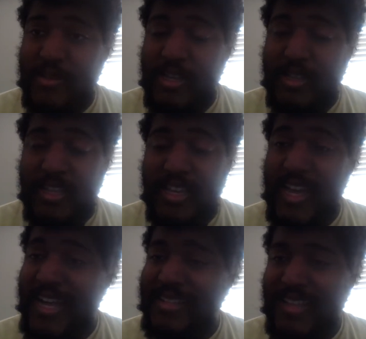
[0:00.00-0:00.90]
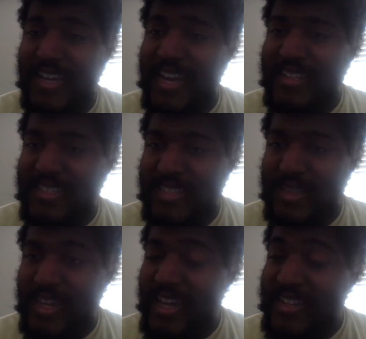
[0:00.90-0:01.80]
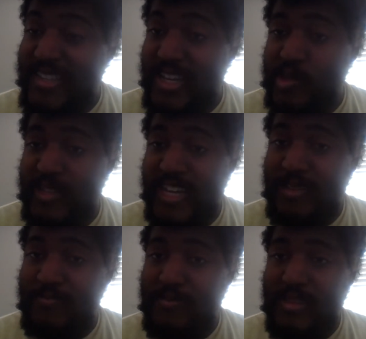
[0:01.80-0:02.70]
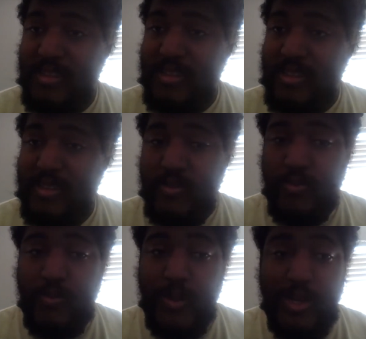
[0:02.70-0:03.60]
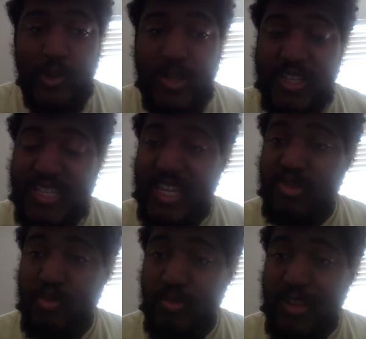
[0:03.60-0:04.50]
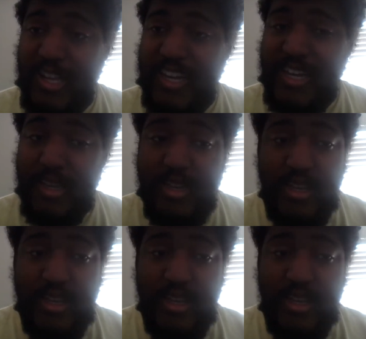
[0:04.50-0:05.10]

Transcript: they, they got they got they got a schedule out we know when the teams will play.